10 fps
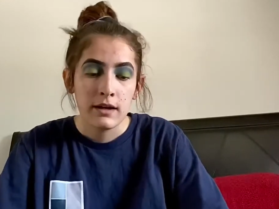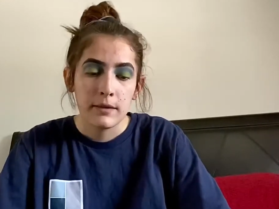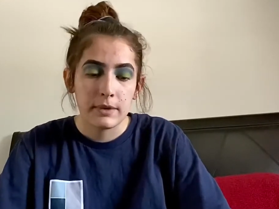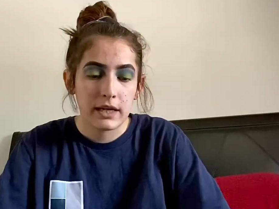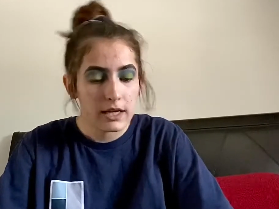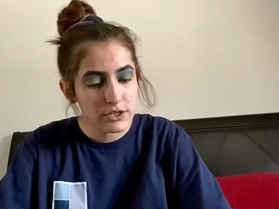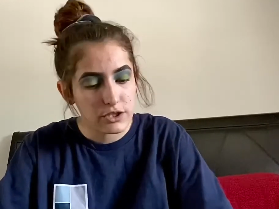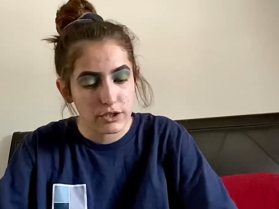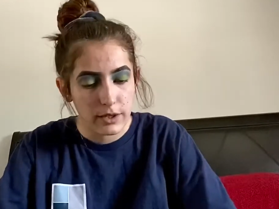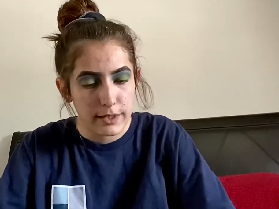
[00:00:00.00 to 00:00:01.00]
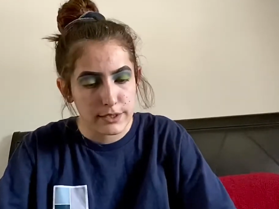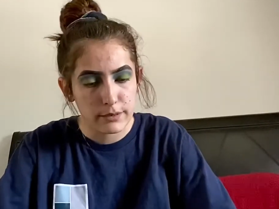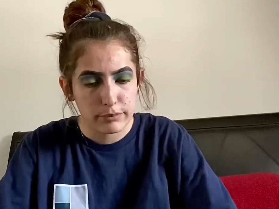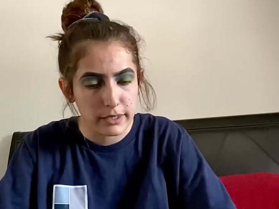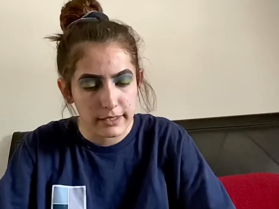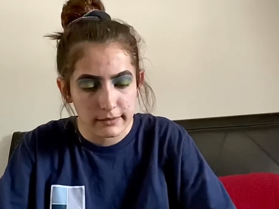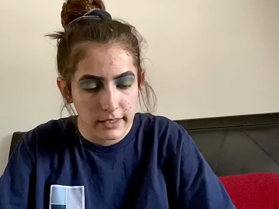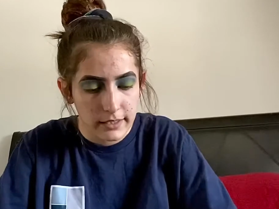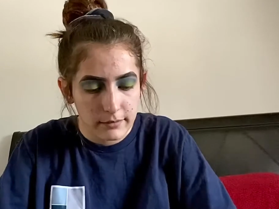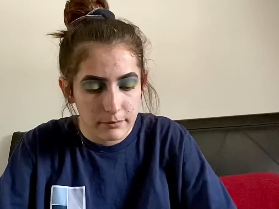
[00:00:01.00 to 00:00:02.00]
because you know I did pay
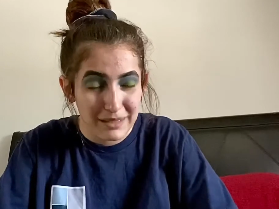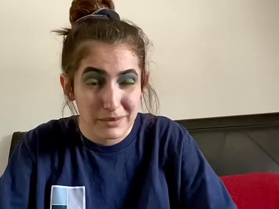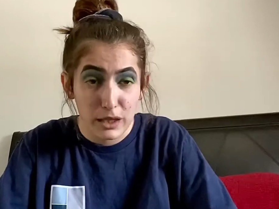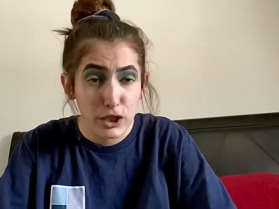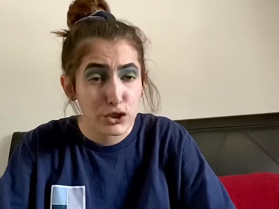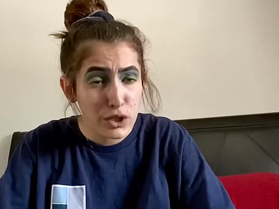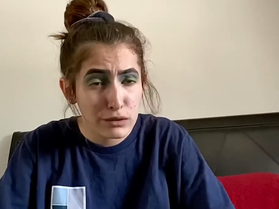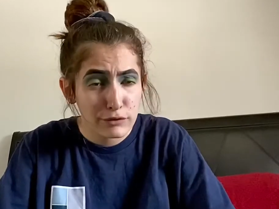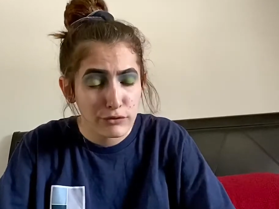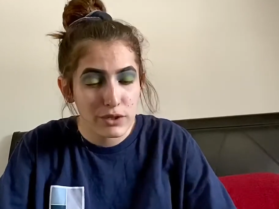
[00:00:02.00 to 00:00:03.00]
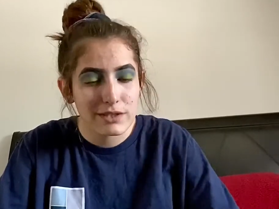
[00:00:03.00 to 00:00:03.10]
like maybe like $1 for it,